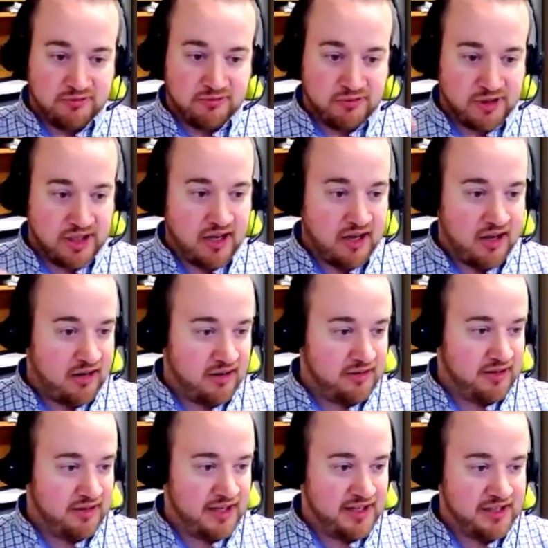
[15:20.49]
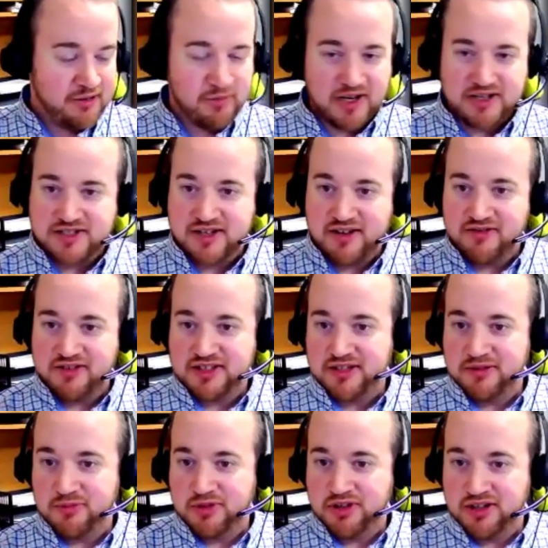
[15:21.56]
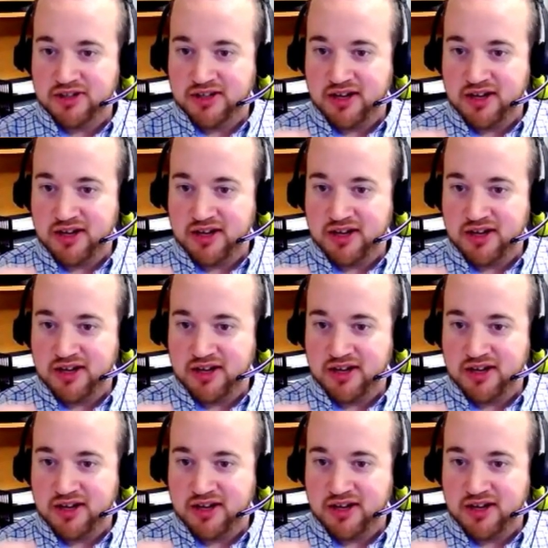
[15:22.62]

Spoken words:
We got, I think, about $17 million